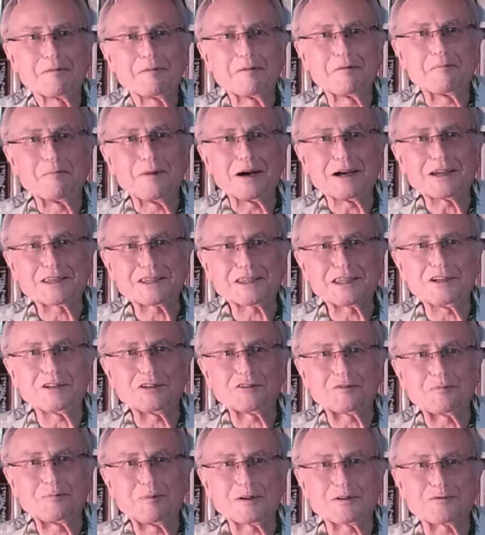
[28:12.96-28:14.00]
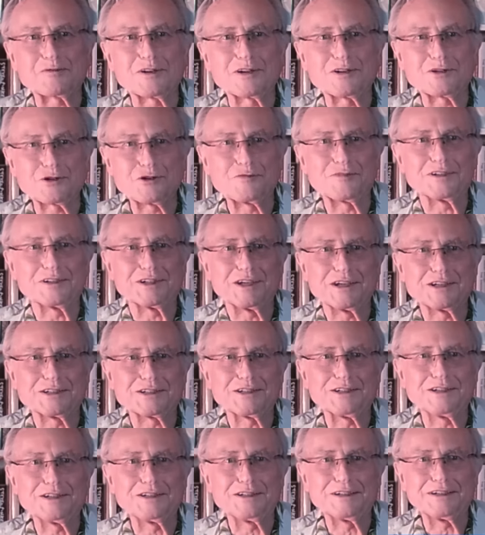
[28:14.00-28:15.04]
myself but
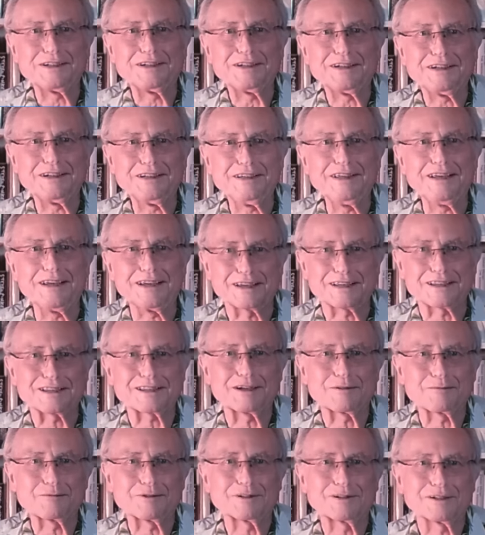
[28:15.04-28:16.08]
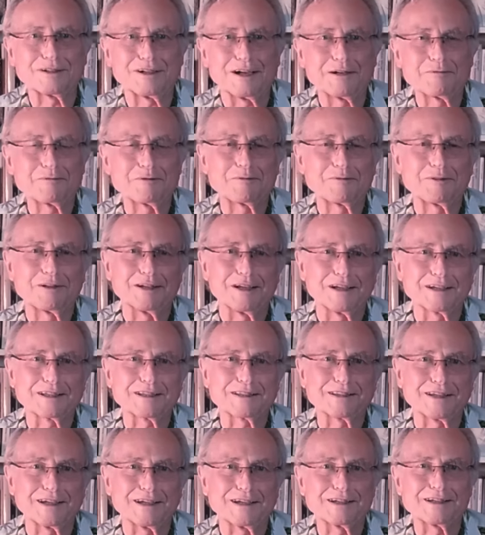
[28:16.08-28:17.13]
rejuvenated, yes, I would like
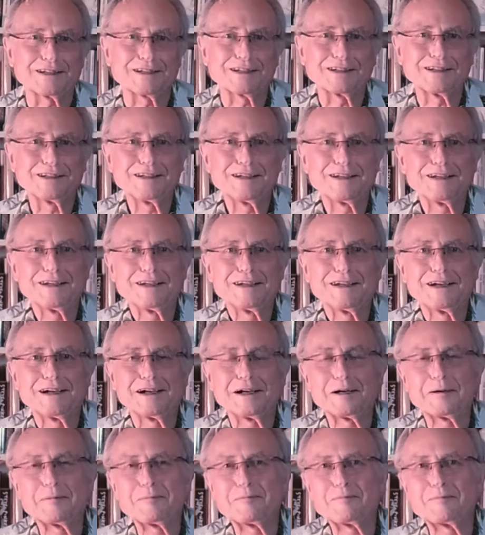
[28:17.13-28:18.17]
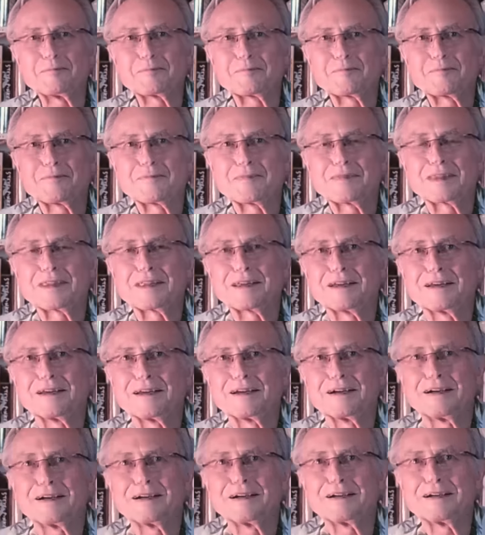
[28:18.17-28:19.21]
that. I'm
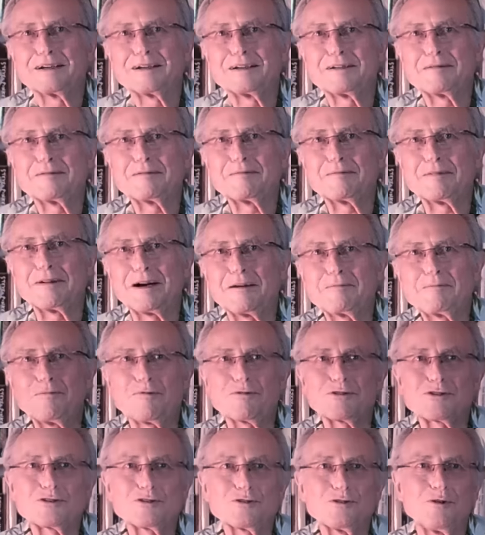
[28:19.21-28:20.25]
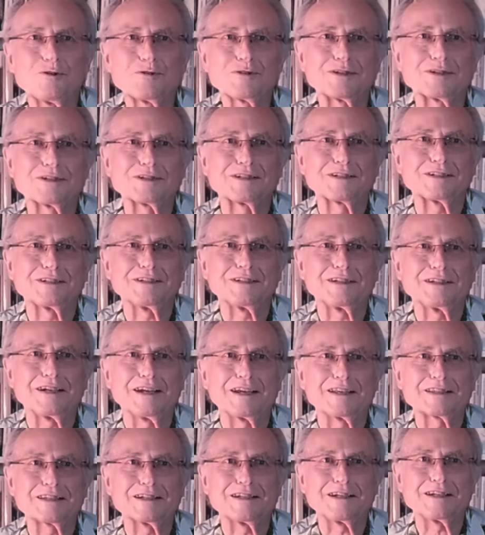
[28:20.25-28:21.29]
not sure that
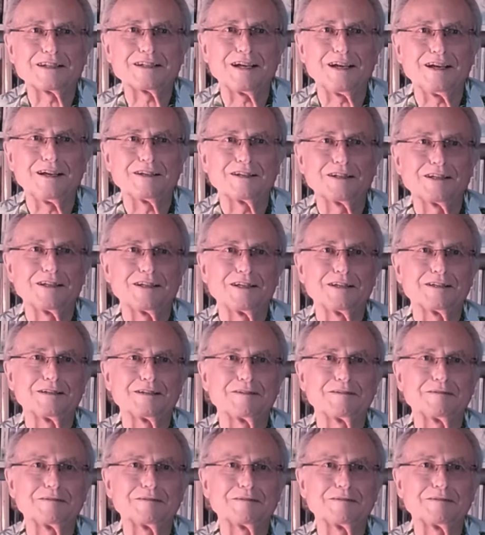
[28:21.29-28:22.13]
it's an entirely